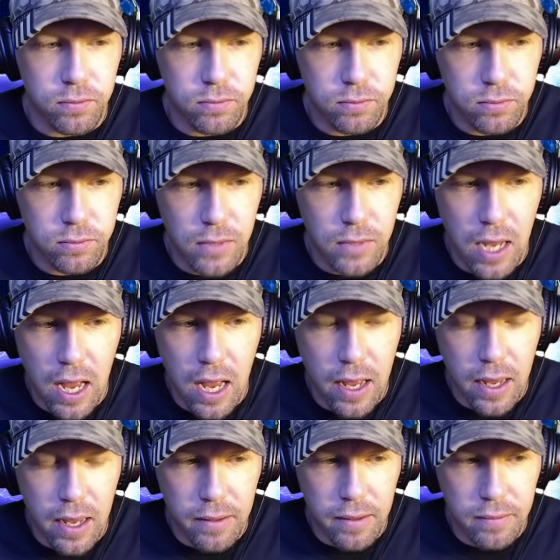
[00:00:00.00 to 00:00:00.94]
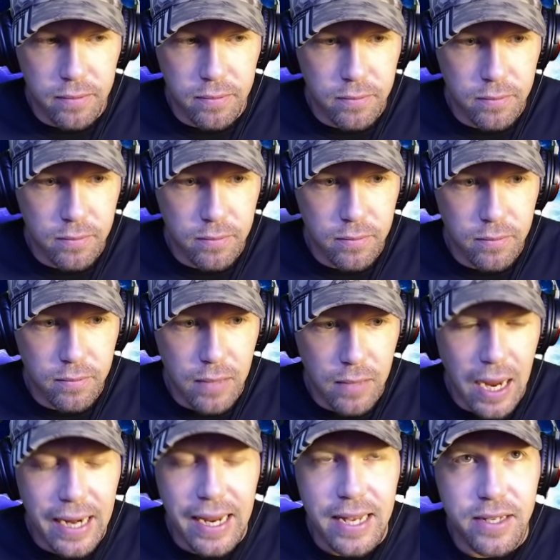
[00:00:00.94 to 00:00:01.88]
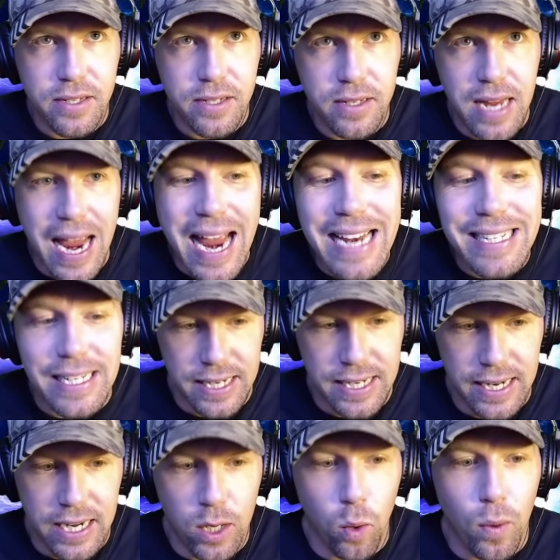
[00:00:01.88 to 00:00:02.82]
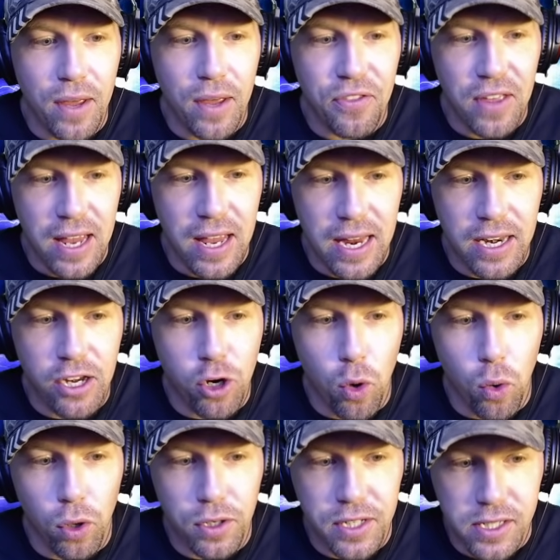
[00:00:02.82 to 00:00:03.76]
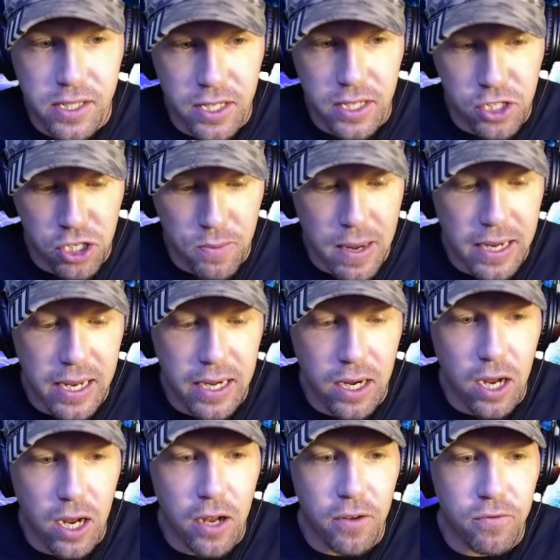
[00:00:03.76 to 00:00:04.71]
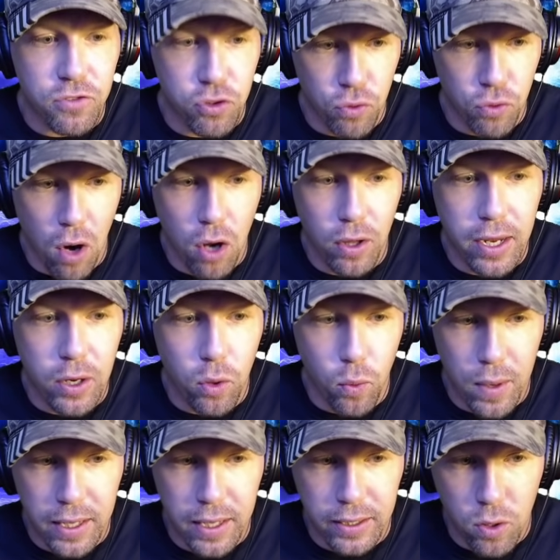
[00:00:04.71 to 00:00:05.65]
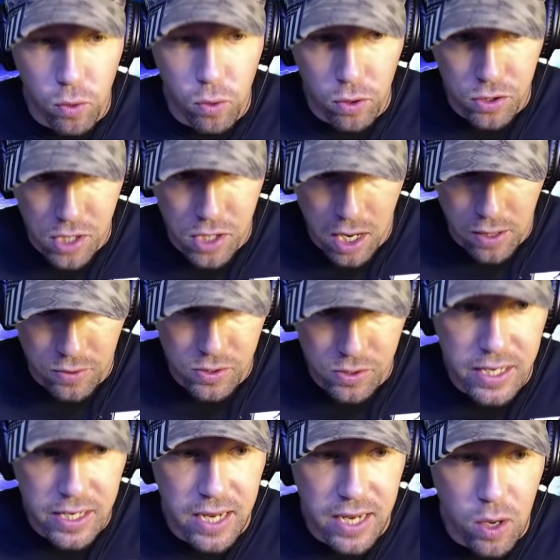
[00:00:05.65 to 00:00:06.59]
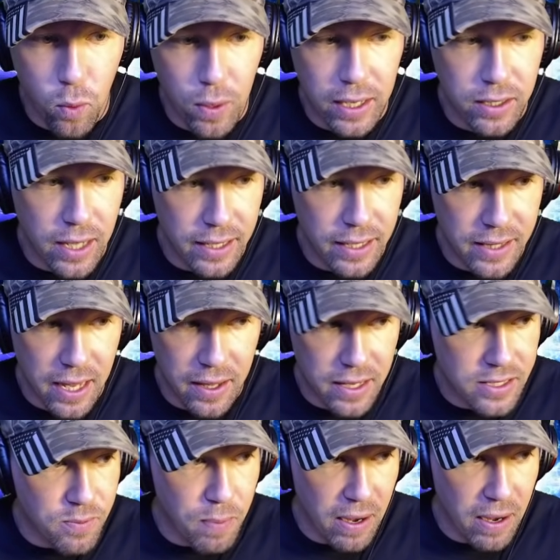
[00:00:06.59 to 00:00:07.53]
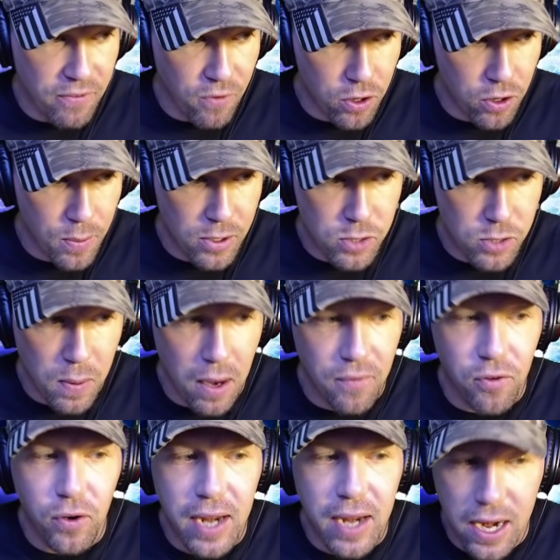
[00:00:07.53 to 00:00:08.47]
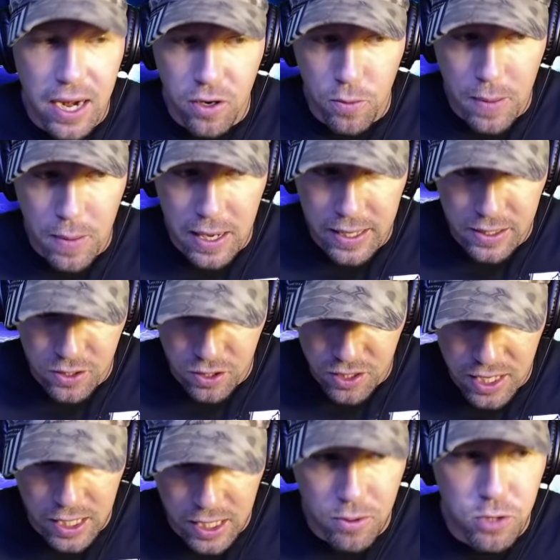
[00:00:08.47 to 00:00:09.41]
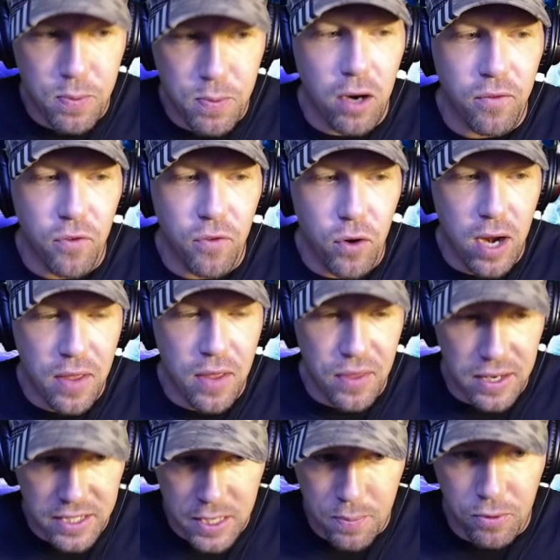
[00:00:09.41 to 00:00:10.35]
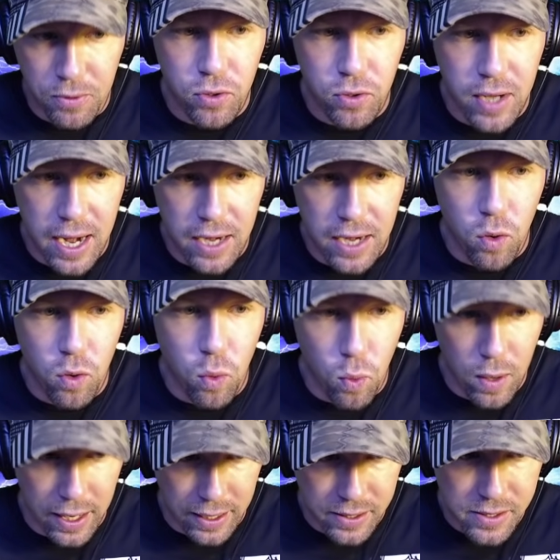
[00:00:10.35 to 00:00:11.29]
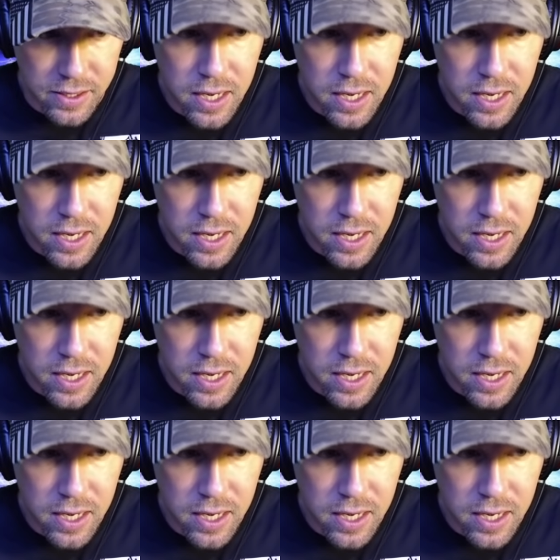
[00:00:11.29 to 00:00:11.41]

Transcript: uh I guess, entity within your decision making of drawing weekly horizontals is a wick like that. It's by far the most powerful. Candle bodies are second most powerful, and then typical candle wicks